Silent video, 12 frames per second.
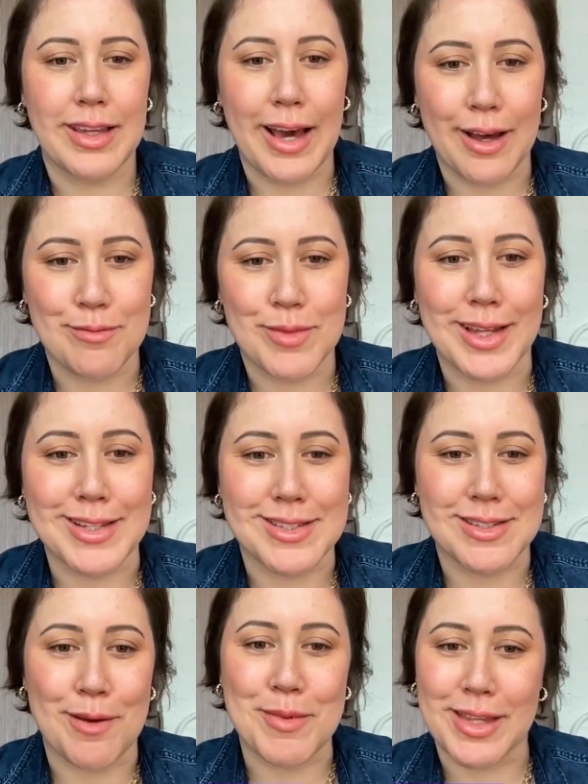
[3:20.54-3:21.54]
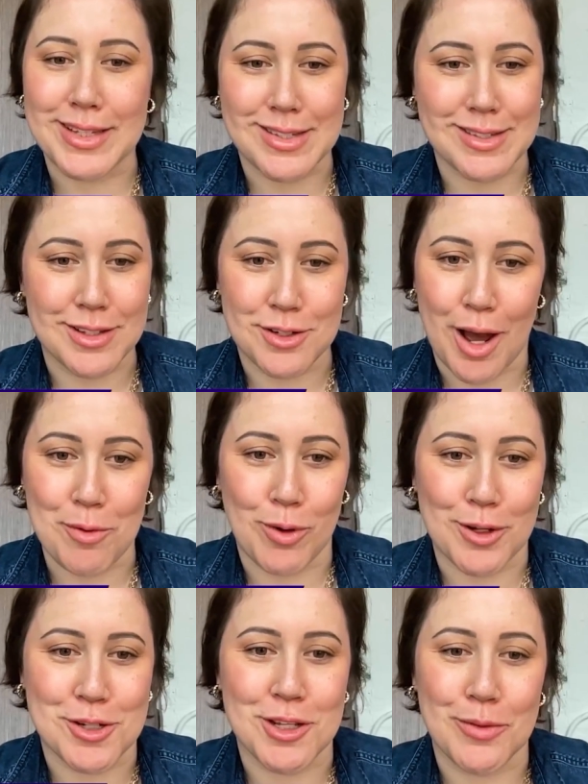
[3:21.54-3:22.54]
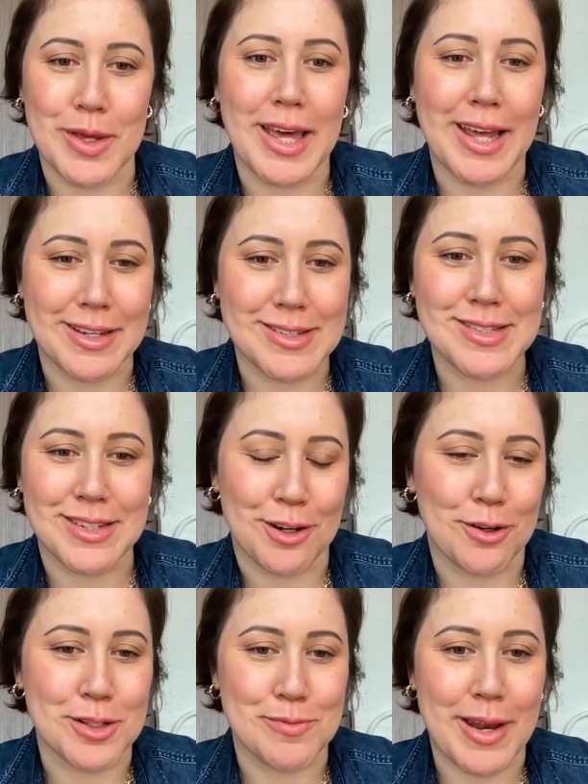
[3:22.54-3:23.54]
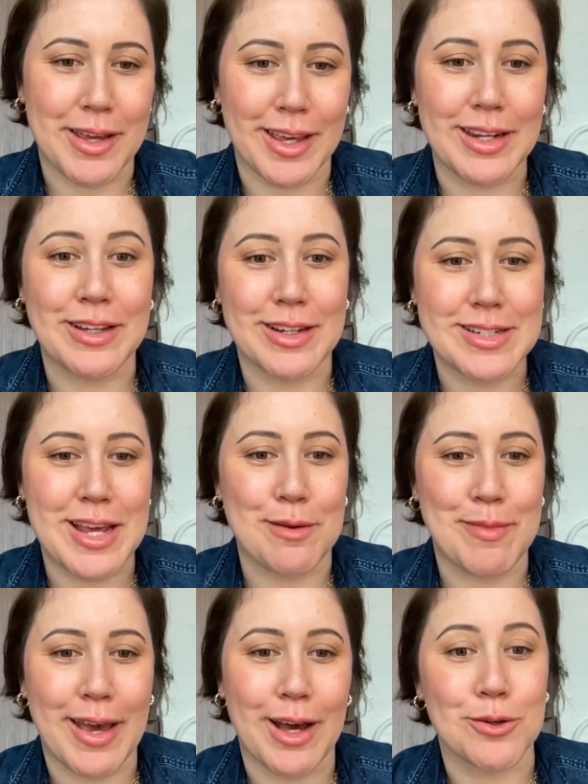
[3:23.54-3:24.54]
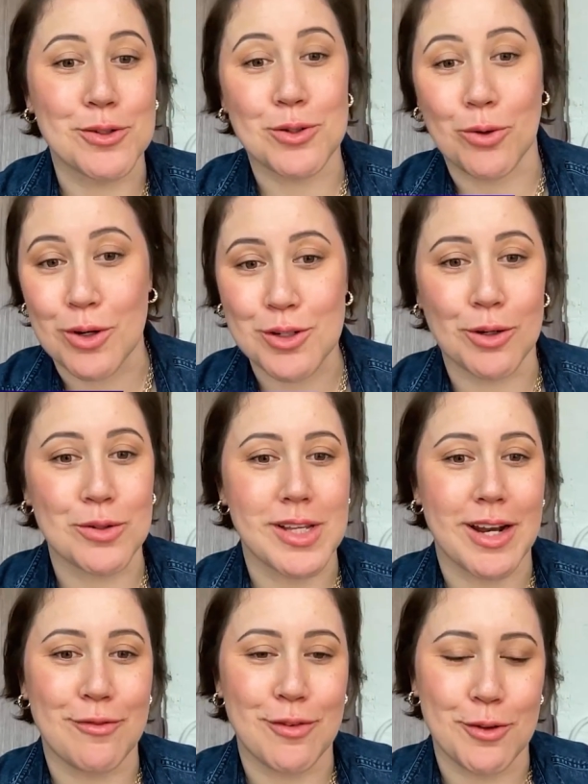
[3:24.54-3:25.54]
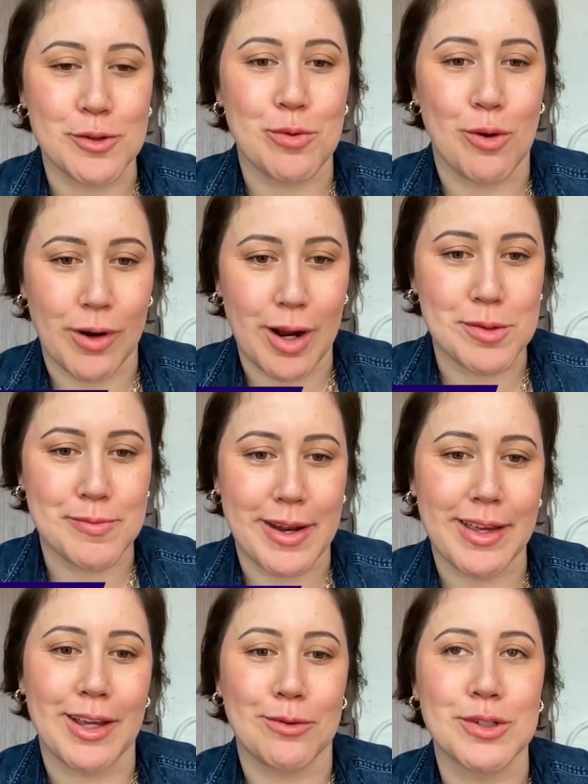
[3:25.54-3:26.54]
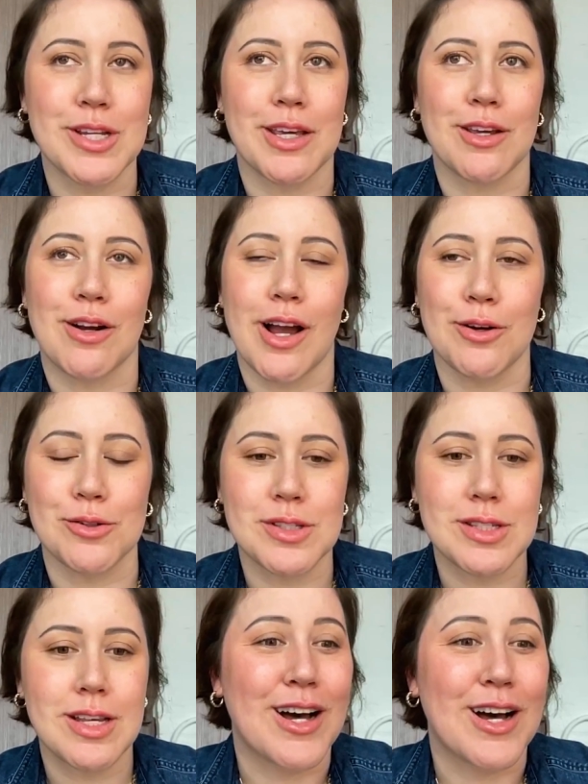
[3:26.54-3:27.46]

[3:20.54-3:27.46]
Yeah, this is the top question that we get is Medicaid going to take my house, or don't sign up for those programs, Medicaid will take your house.